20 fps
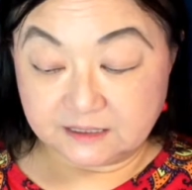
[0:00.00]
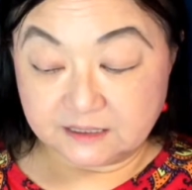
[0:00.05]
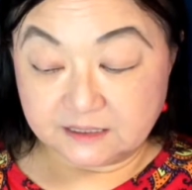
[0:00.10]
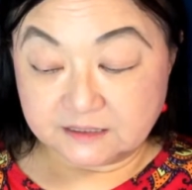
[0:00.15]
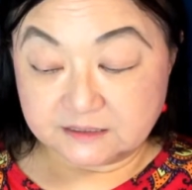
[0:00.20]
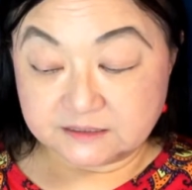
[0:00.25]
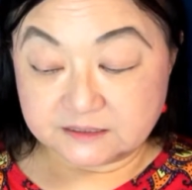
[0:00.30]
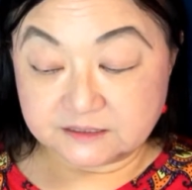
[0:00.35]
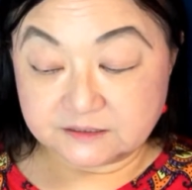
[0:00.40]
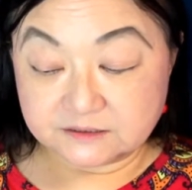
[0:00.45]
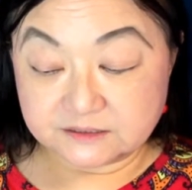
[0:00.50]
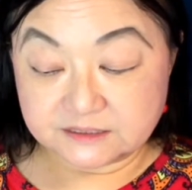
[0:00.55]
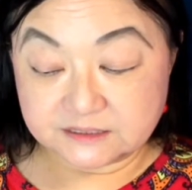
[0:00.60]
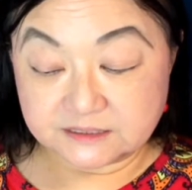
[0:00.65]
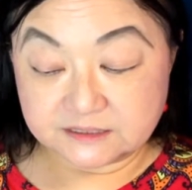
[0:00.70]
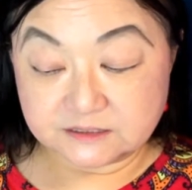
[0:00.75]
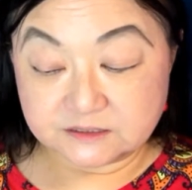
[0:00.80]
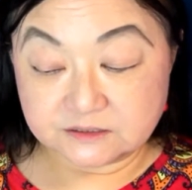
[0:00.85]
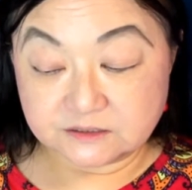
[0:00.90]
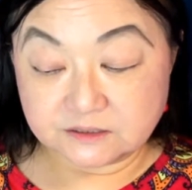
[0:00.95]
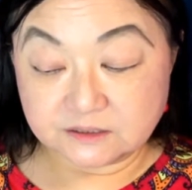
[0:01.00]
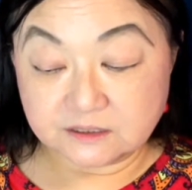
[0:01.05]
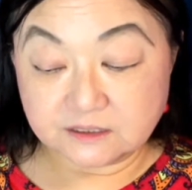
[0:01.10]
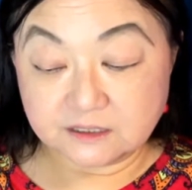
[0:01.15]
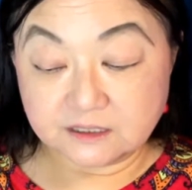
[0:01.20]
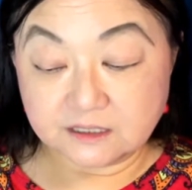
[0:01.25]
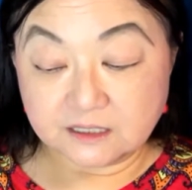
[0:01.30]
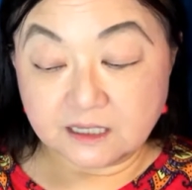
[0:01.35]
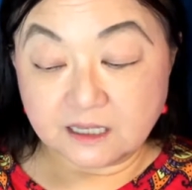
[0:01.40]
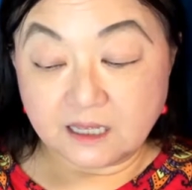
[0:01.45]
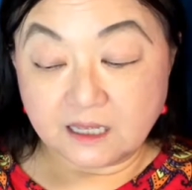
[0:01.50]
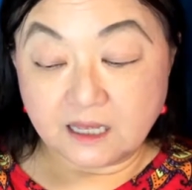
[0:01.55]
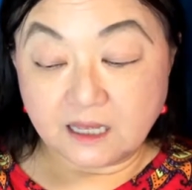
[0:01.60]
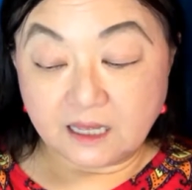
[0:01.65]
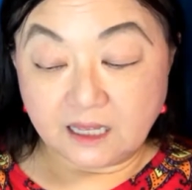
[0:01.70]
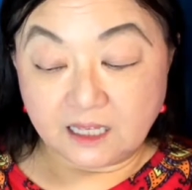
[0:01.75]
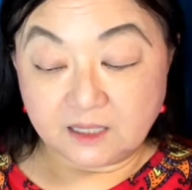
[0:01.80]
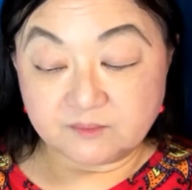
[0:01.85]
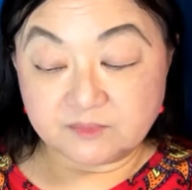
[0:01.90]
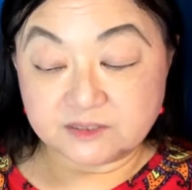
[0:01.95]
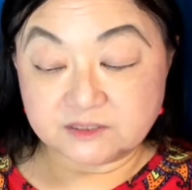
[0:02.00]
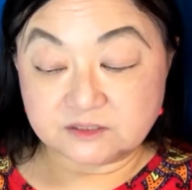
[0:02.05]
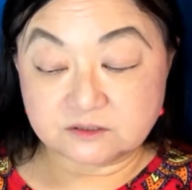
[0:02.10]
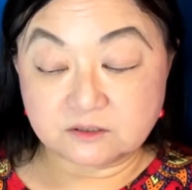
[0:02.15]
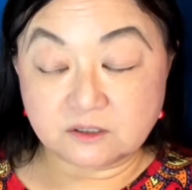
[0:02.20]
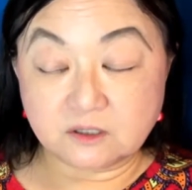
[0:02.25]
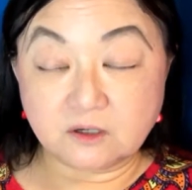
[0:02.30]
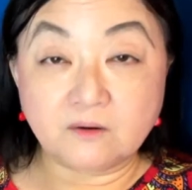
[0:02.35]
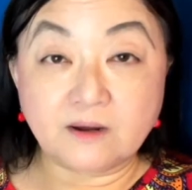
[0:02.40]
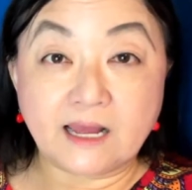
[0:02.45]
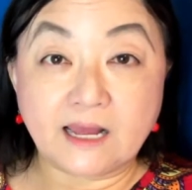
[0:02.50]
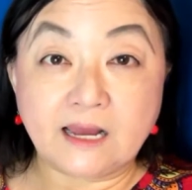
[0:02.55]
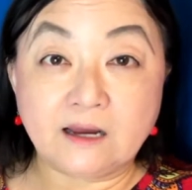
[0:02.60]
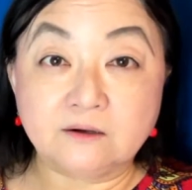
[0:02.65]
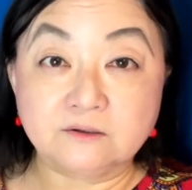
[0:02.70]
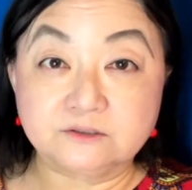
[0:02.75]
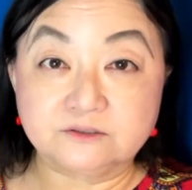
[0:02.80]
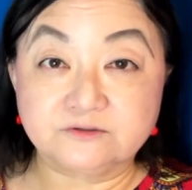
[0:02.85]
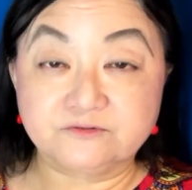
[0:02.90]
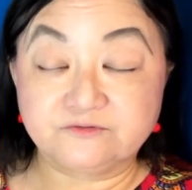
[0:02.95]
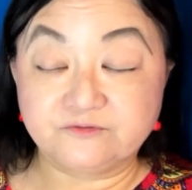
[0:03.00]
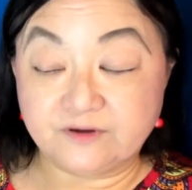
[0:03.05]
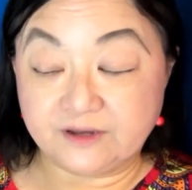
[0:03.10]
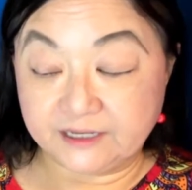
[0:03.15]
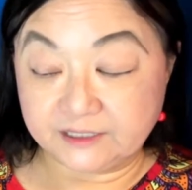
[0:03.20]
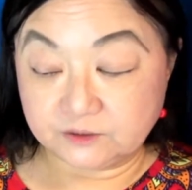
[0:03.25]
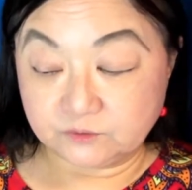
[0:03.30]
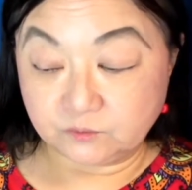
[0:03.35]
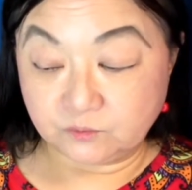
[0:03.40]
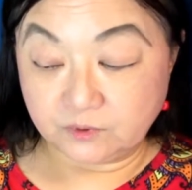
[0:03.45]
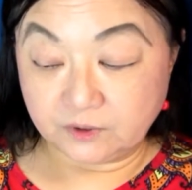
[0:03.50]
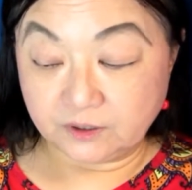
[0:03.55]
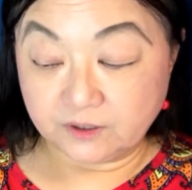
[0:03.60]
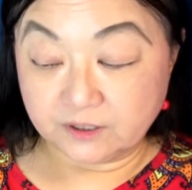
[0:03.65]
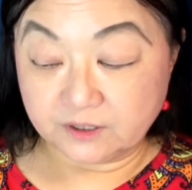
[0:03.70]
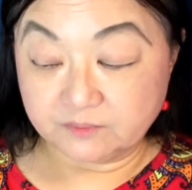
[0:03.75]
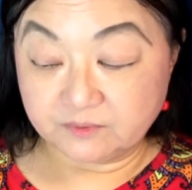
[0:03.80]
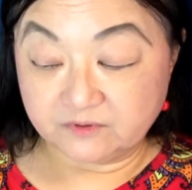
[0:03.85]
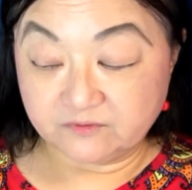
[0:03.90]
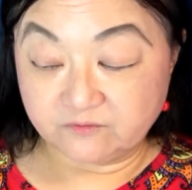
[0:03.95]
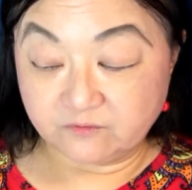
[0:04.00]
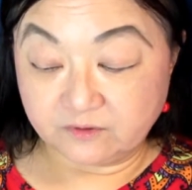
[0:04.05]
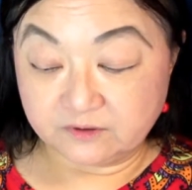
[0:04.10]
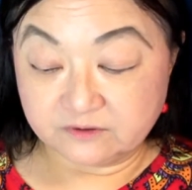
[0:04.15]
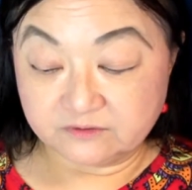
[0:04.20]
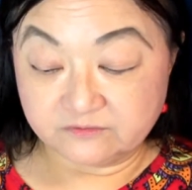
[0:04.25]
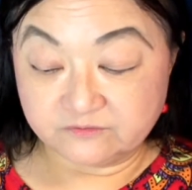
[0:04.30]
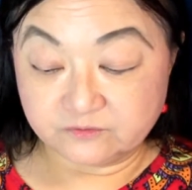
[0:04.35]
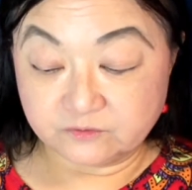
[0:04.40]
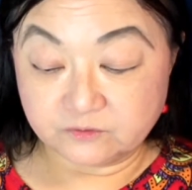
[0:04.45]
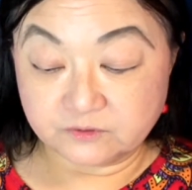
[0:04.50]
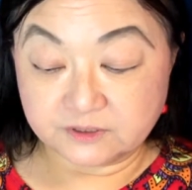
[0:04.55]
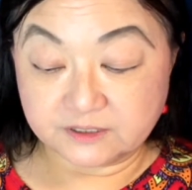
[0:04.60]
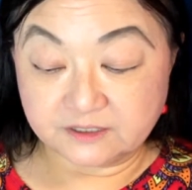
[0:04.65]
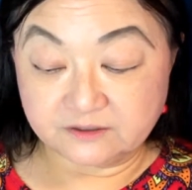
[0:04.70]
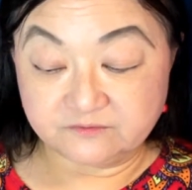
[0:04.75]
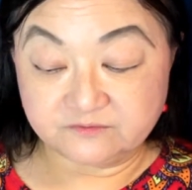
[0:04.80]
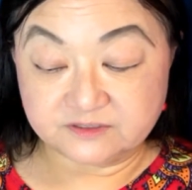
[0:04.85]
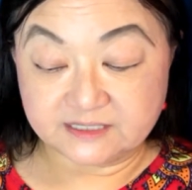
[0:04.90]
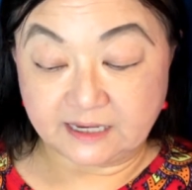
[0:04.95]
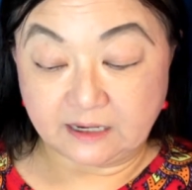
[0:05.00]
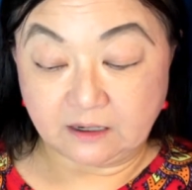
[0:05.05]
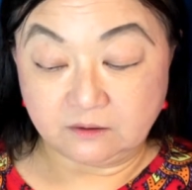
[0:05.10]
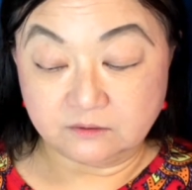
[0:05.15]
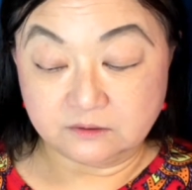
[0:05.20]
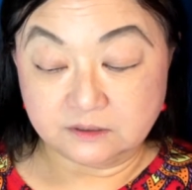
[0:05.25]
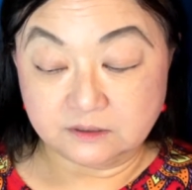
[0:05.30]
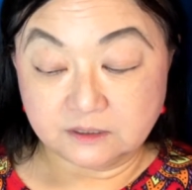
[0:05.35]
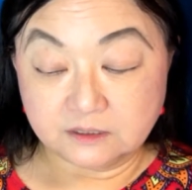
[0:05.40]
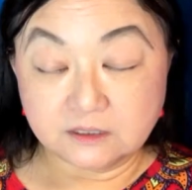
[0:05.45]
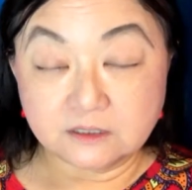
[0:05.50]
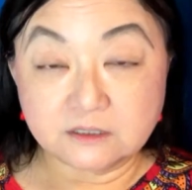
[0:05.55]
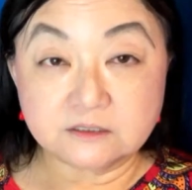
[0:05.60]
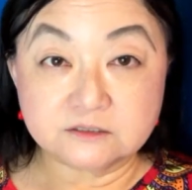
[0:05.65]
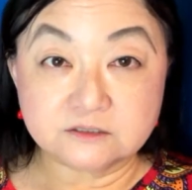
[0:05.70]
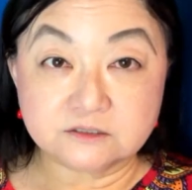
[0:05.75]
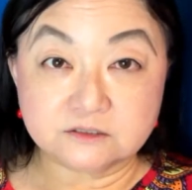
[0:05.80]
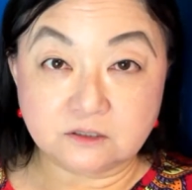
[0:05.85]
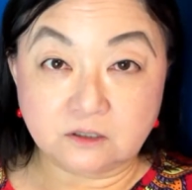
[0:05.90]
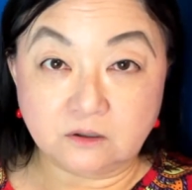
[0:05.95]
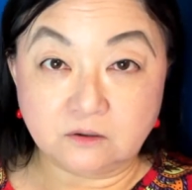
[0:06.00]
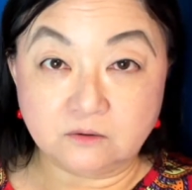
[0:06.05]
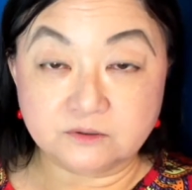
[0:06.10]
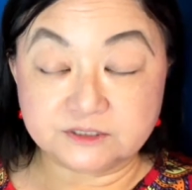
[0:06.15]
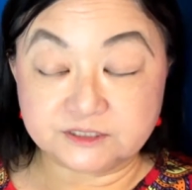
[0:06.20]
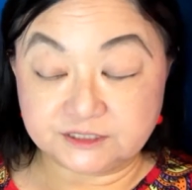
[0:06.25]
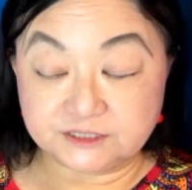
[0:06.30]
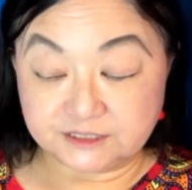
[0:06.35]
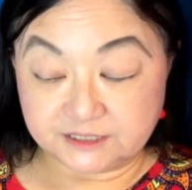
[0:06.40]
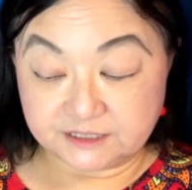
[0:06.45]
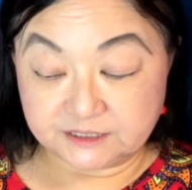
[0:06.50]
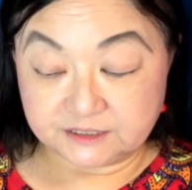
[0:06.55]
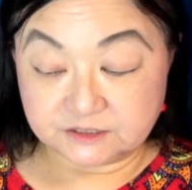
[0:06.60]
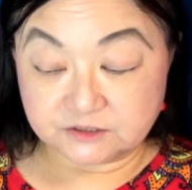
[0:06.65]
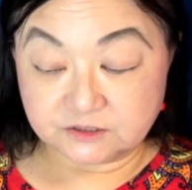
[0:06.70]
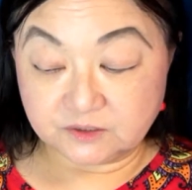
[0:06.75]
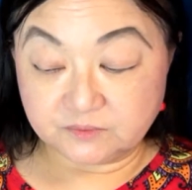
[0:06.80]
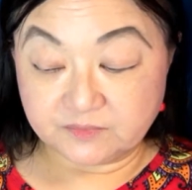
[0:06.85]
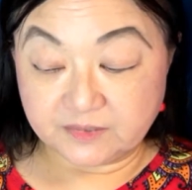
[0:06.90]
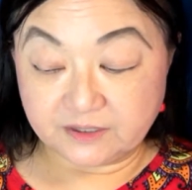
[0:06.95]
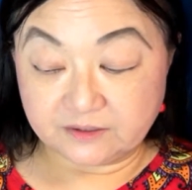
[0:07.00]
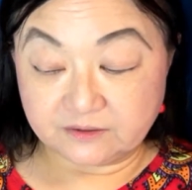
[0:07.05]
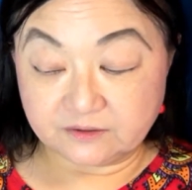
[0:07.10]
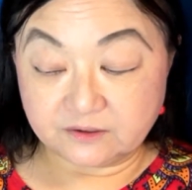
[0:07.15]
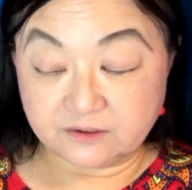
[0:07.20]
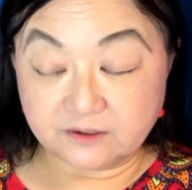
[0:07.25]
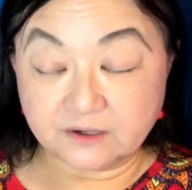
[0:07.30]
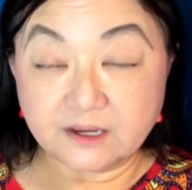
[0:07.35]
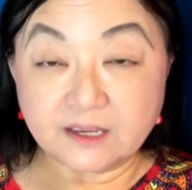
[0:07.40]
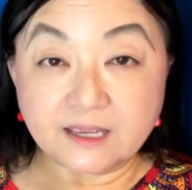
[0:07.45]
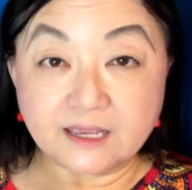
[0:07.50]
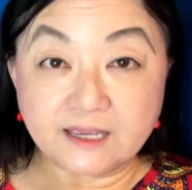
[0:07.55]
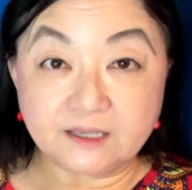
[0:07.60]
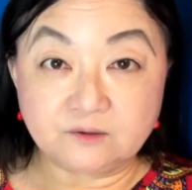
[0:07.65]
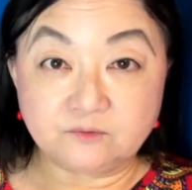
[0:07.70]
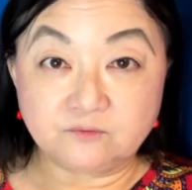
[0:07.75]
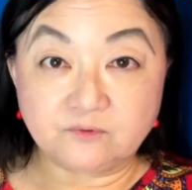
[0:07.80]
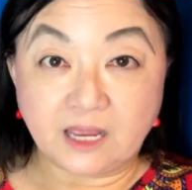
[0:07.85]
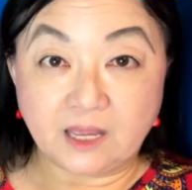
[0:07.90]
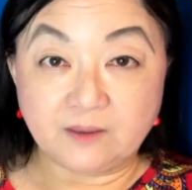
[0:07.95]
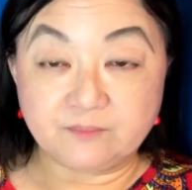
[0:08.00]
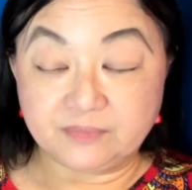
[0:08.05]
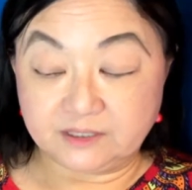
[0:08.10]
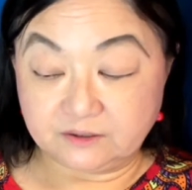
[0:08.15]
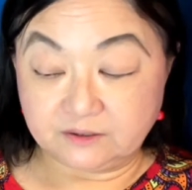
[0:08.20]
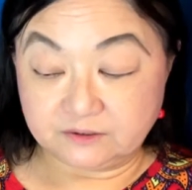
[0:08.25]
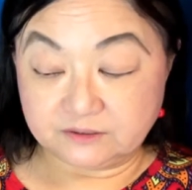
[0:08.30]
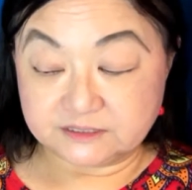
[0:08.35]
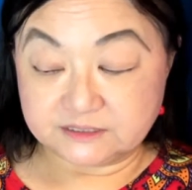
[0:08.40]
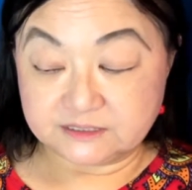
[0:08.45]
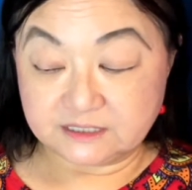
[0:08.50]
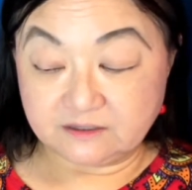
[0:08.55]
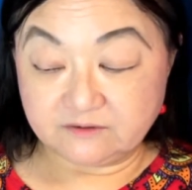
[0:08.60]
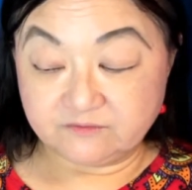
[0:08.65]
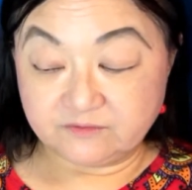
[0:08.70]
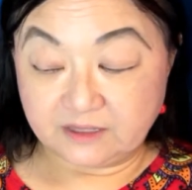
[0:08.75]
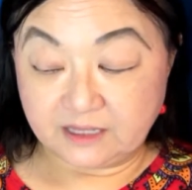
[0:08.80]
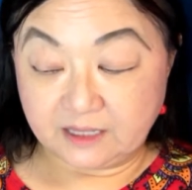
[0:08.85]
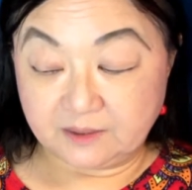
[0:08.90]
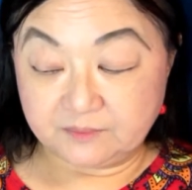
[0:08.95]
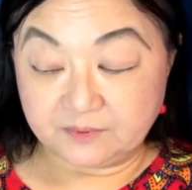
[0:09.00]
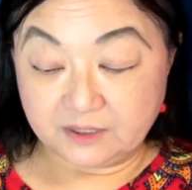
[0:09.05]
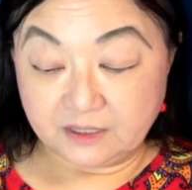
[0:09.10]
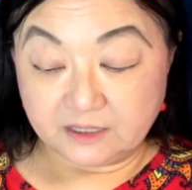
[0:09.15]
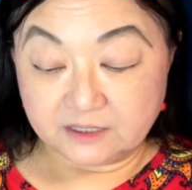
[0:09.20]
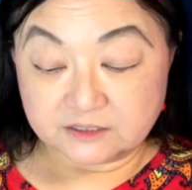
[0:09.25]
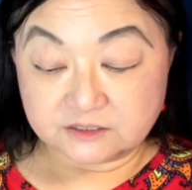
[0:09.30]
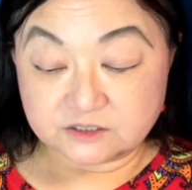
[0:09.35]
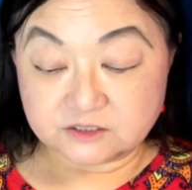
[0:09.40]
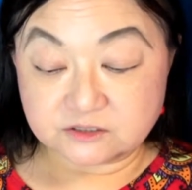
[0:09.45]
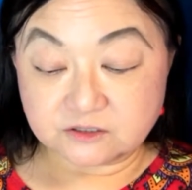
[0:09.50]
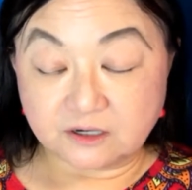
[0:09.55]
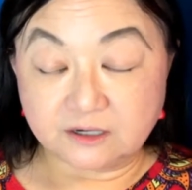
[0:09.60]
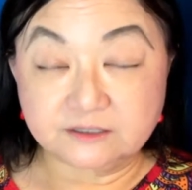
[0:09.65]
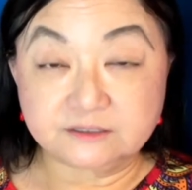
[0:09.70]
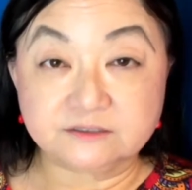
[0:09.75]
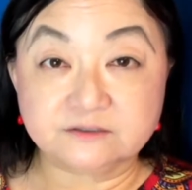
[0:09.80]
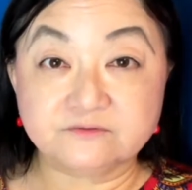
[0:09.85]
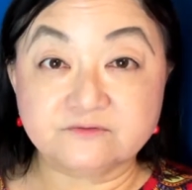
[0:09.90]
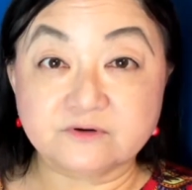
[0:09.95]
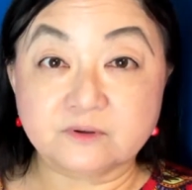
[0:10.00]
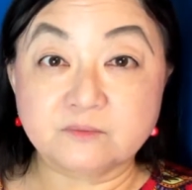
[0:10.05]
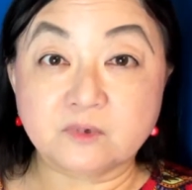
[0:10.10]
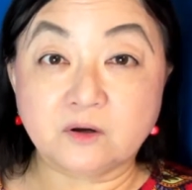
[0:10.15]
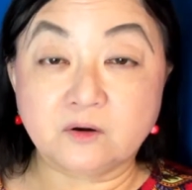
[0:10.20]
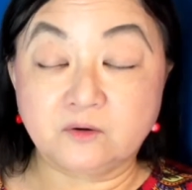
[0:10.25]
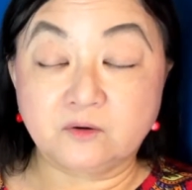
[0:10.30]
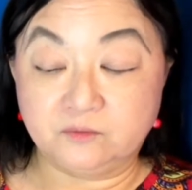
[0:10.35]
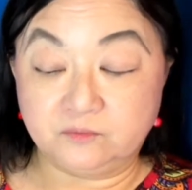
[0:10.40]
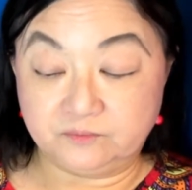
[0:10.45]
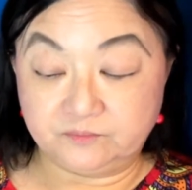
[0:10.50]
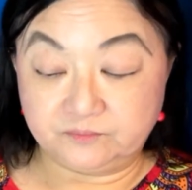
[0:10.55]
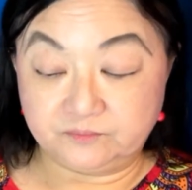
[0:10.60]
"Dear sister, I must go out to find work before the food gives out." So she kissed her mother and, wrapping herself up, started from home.